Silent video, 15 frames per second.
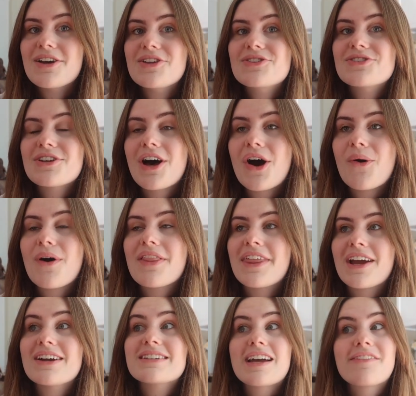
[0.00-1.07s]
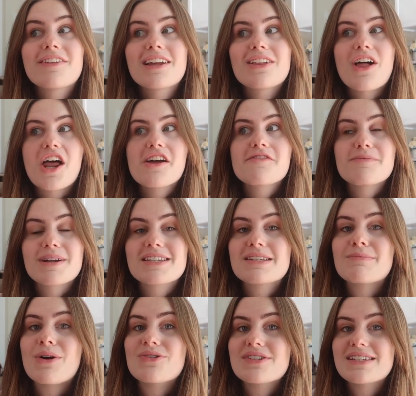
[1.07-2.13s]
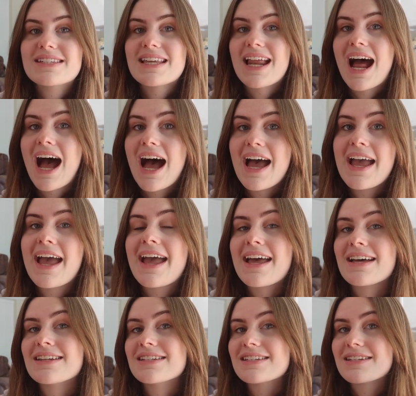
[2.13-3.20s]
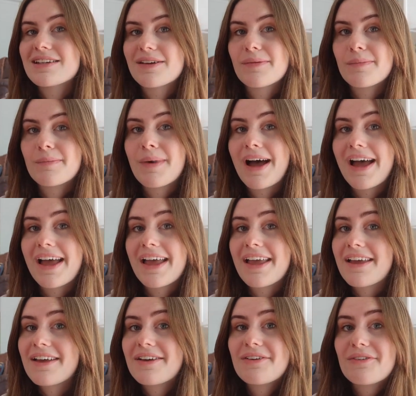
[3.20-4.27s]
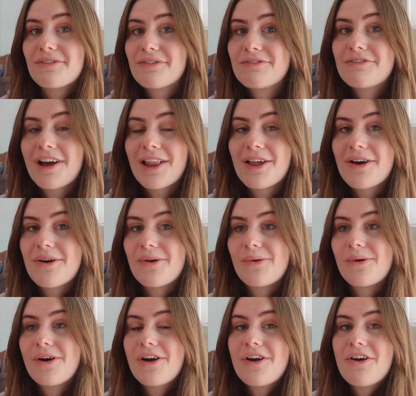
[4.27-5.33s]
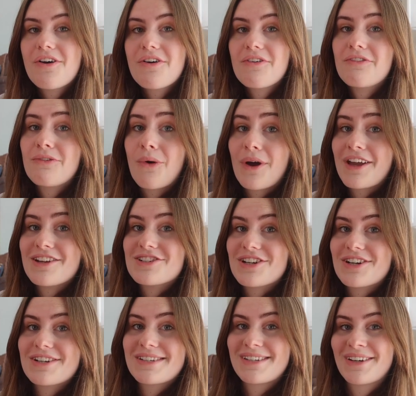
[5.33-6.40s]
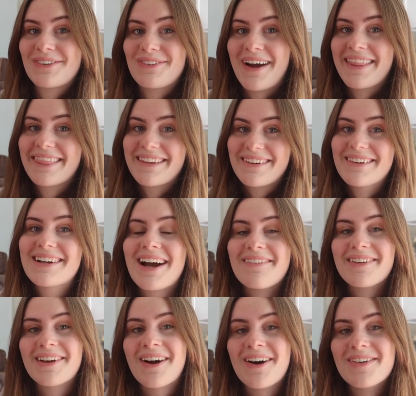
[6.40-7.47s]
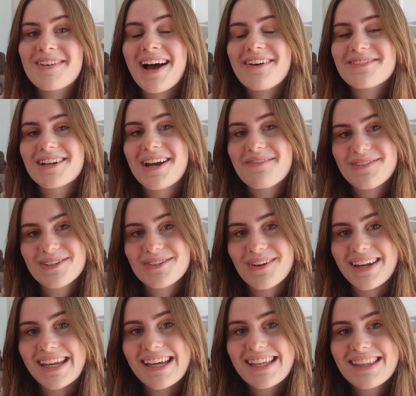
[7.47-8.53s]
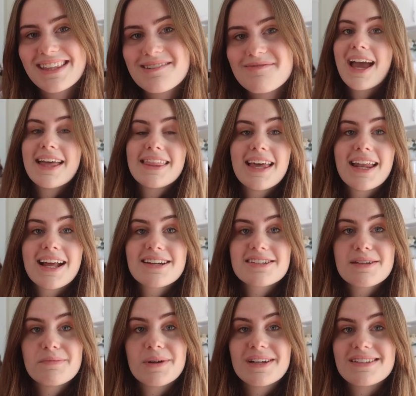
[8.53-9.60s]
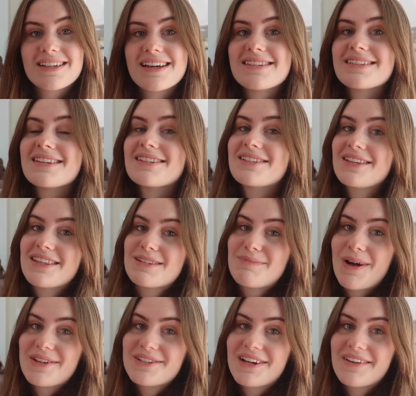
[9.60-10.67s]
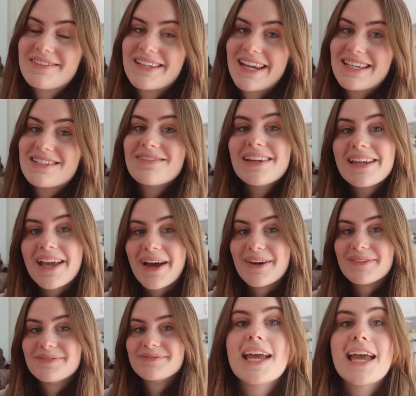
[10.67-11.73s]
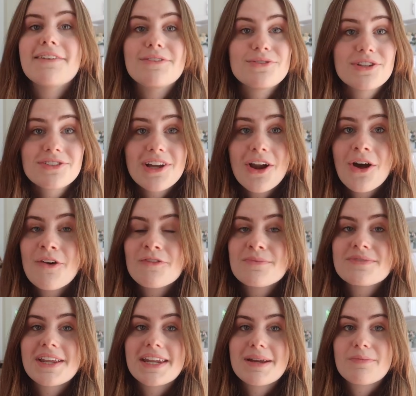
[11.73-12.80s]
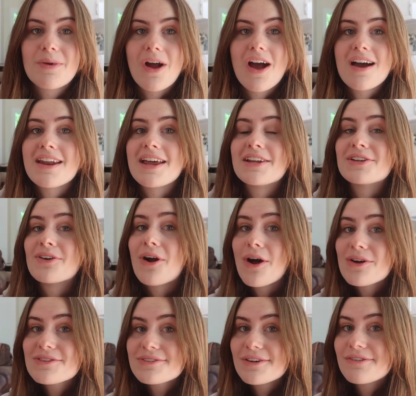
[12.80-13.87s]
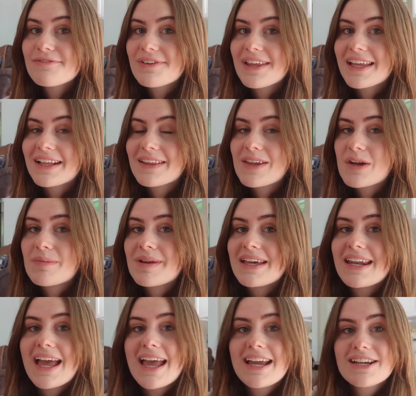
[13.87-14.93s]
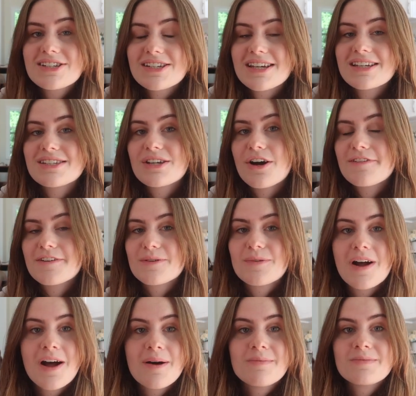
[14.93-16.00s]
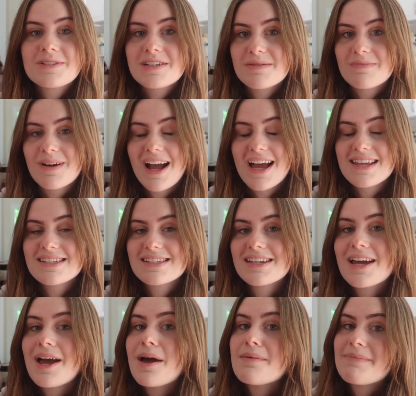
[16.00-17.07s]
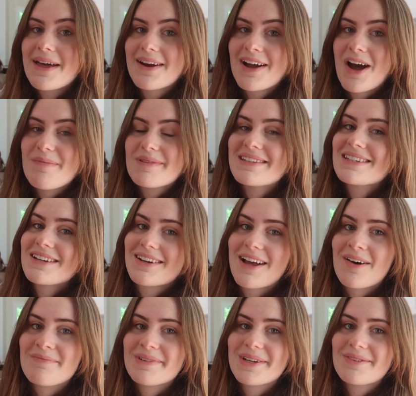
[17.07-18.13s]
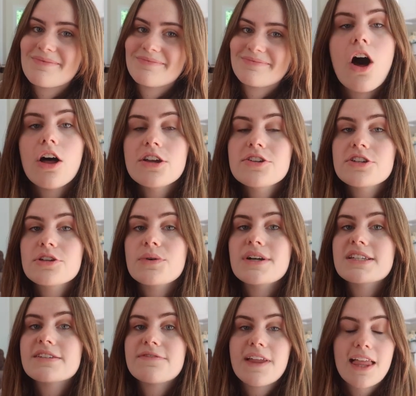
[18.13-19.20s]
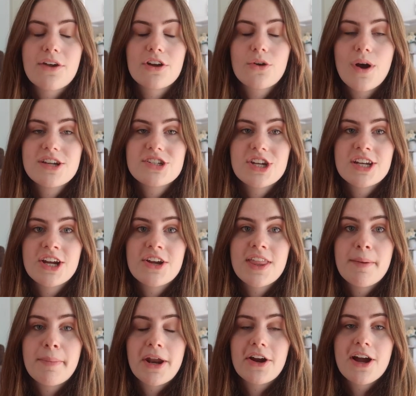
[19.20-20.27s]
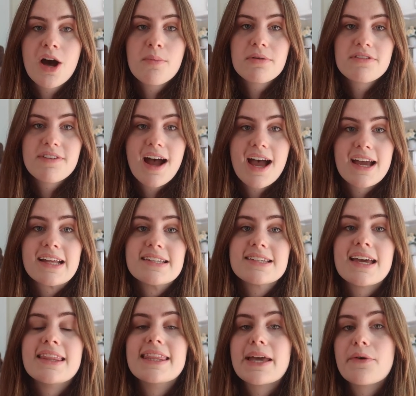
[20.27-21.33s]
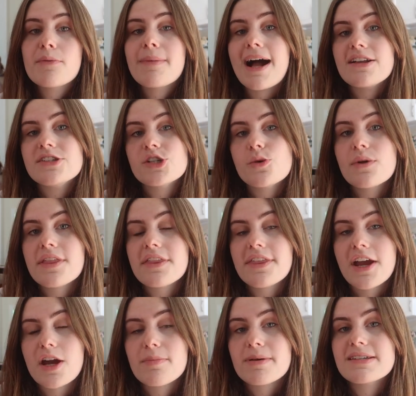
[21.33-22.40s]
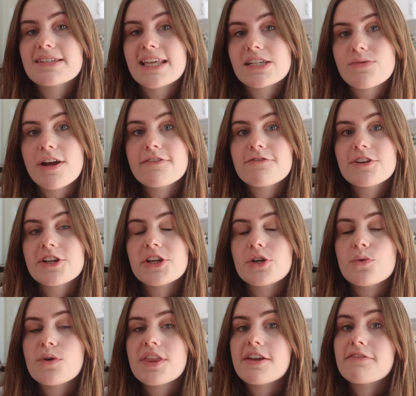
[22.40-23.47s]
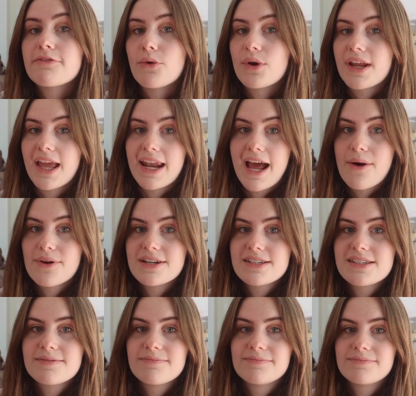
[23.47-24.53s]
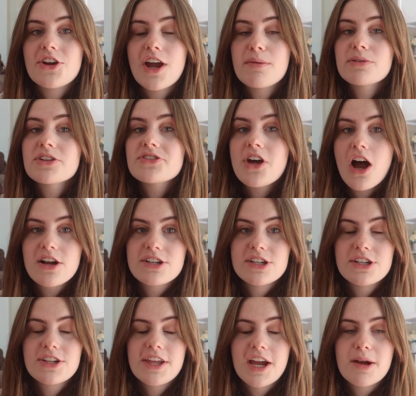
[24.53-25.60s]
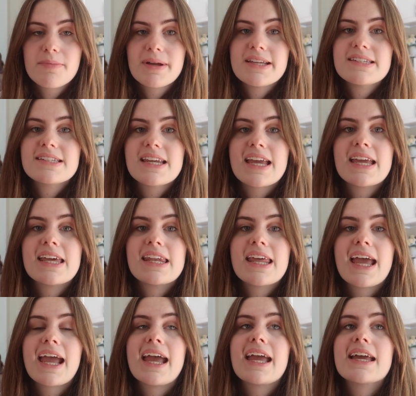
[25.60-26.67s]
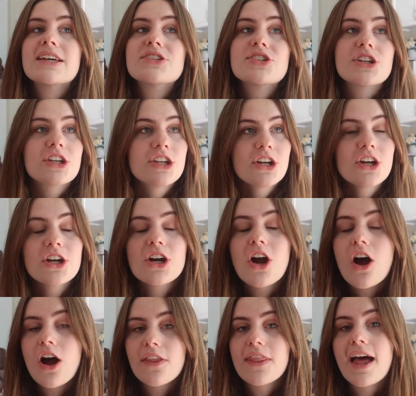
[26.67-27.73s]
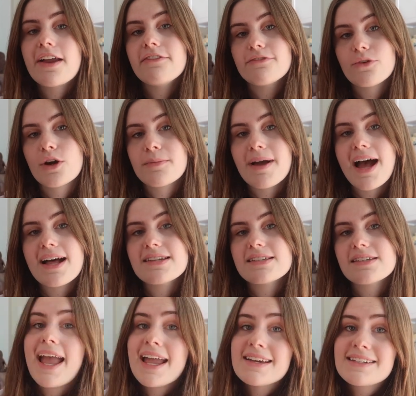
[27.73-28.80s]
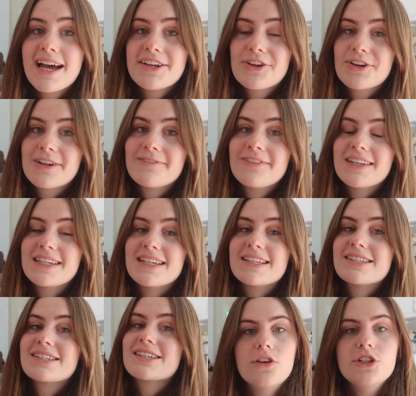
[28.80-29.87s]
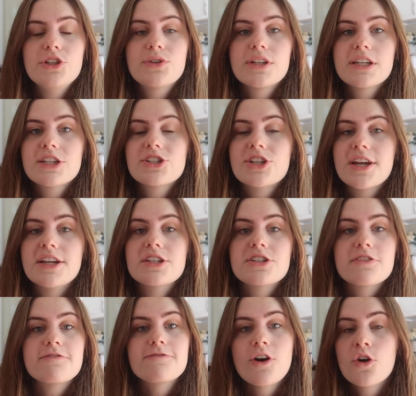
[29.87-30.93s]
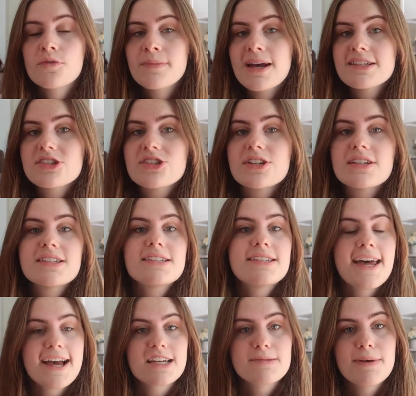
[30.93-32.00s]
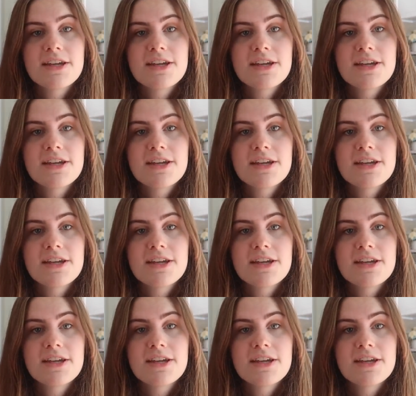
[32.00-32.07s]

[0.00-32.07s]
So there are definitely a lot of mixed emotions that I and my fellow Voyagers went through coming home after April 20th. And that actually brings us to the sponsor of today's video. If you just got home from study abroad and you're also feeling a little bit anxious, overwhelmed, depressed, BetterHelp is here to help you. All you do is fill out a questionnaire that BetterHelp provides, and they will match you with a therapist that's right for you within 48 hours. You're able to talk to your therapist in a secure online format and at your convenience. You can exchange phone messages, text